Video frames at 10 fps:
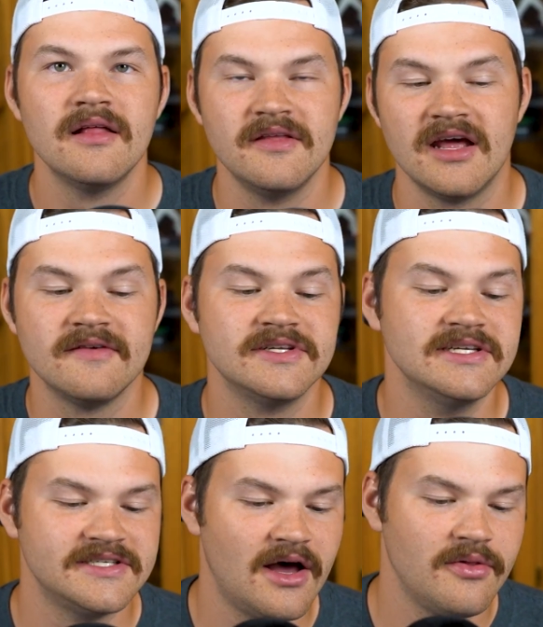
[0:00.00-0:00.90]
The
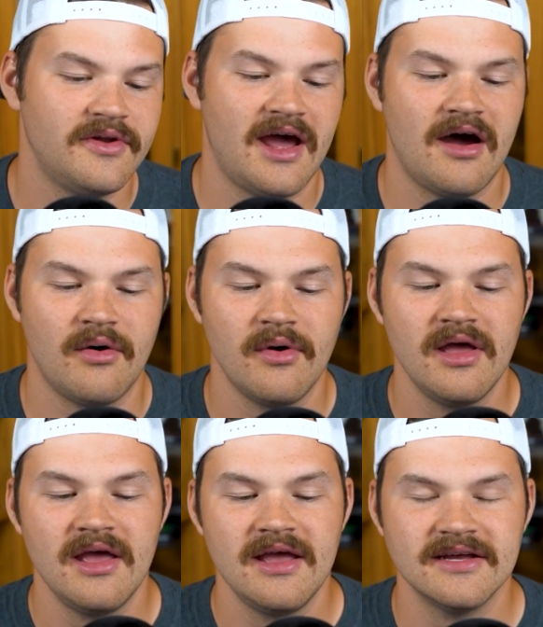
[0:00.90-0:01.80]
NFC South now
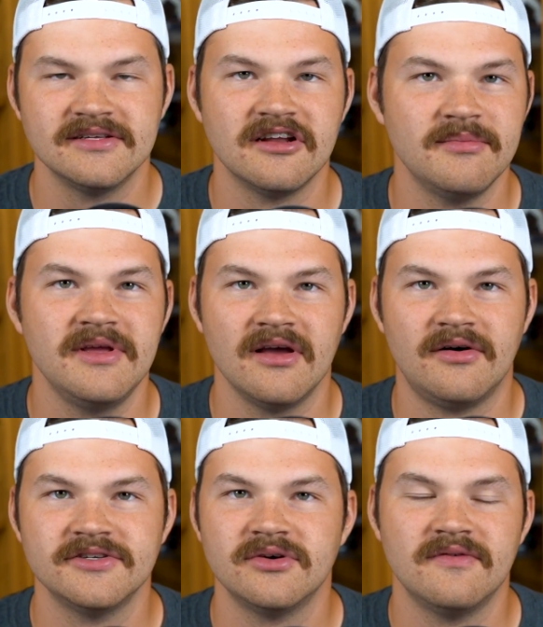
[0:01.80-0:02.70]
is going to be
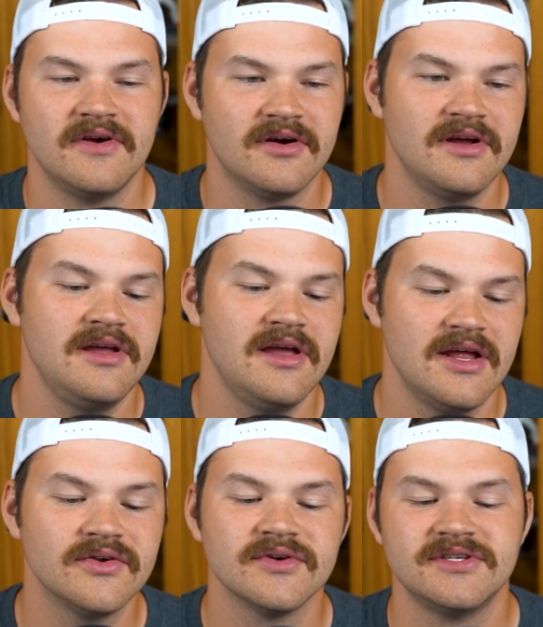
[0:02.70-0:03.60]
also a very
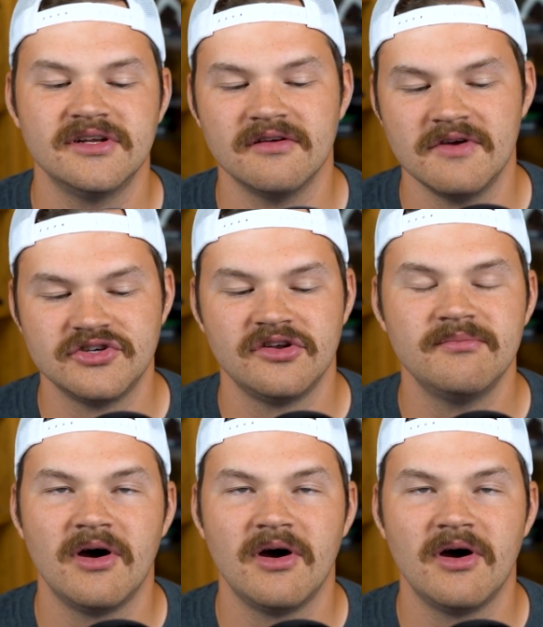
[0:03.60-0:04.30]
interesting division,